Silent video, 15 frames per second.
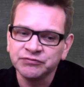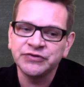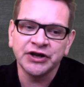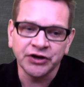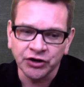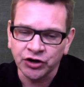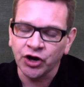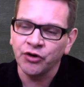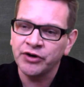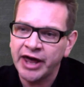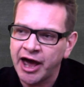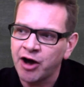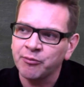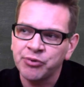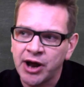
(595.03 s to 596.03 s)
Didn't go
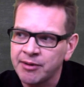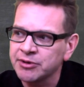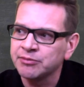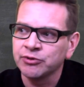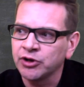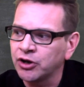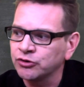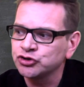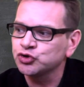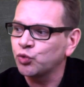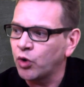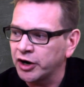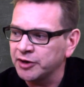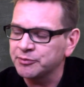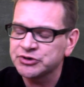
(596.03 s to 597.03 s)
down probably below
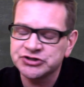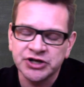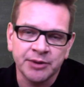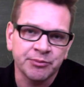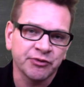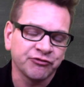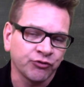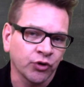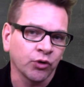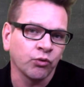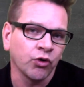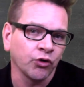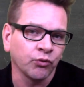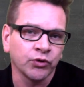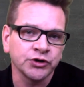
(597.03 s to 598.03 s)
20% before
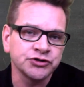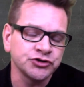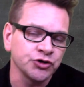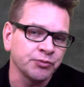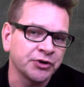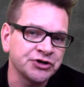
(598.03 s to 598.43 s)
World War II,